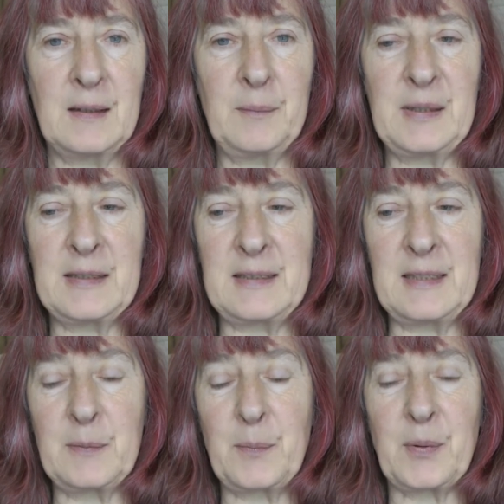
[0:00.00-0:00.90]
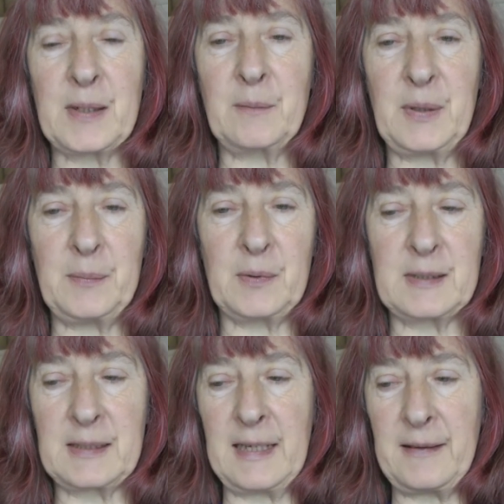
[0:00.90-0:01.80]
ability to bring people
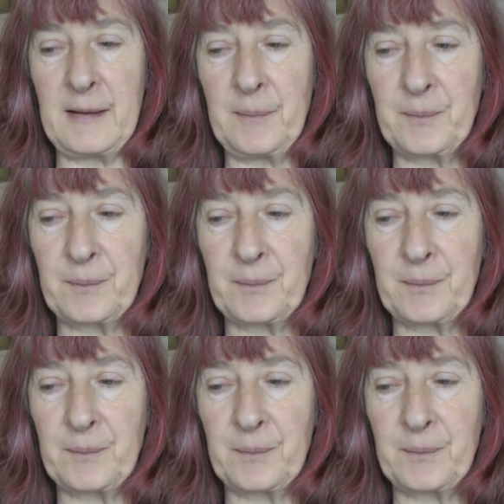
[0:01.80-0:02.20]
together.